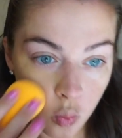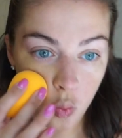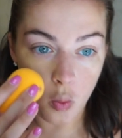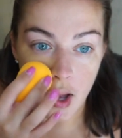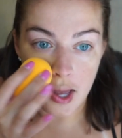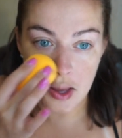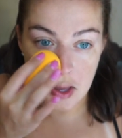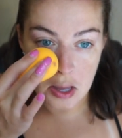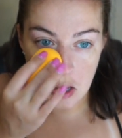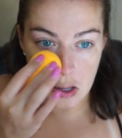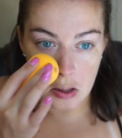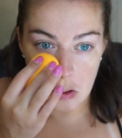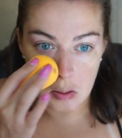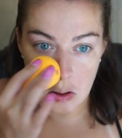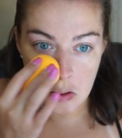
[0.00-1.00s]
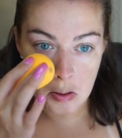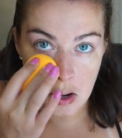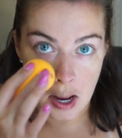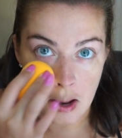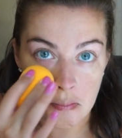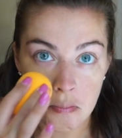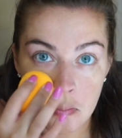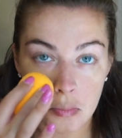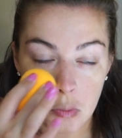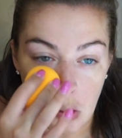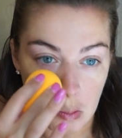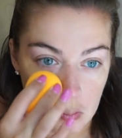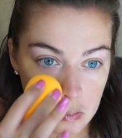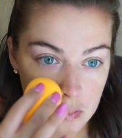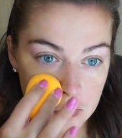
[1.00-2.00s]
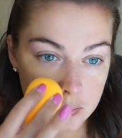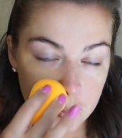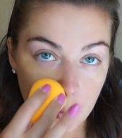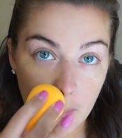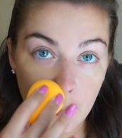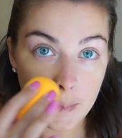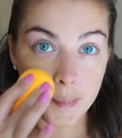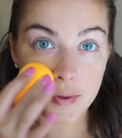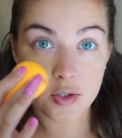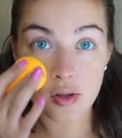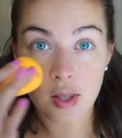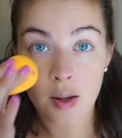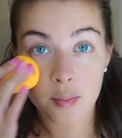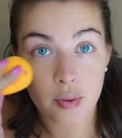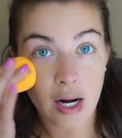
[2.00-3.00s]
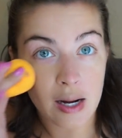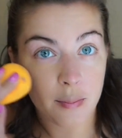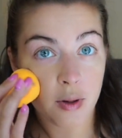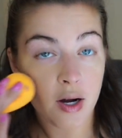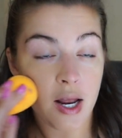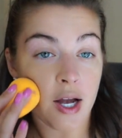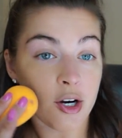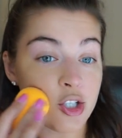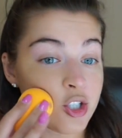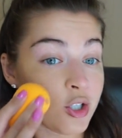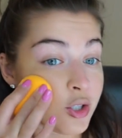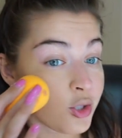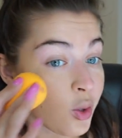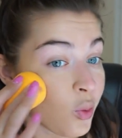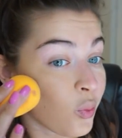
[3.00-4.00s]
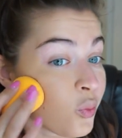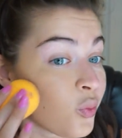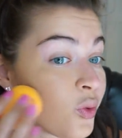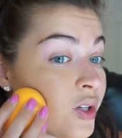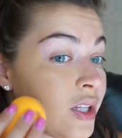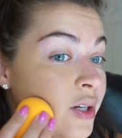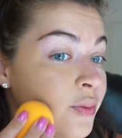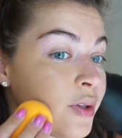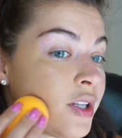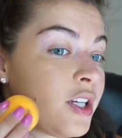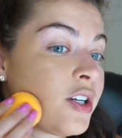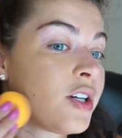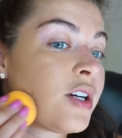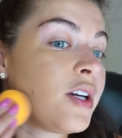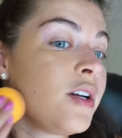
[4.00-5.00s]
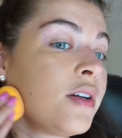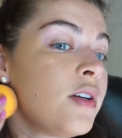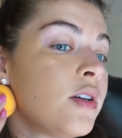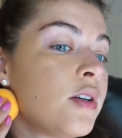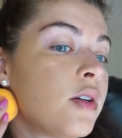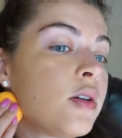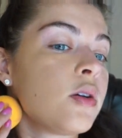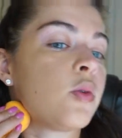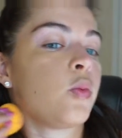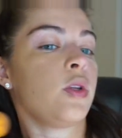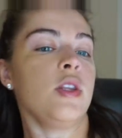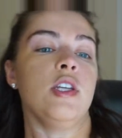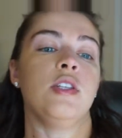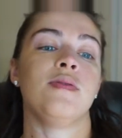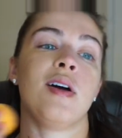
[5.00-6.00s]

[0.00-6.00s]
Wow, okay. So that primer actually looks really, really good with this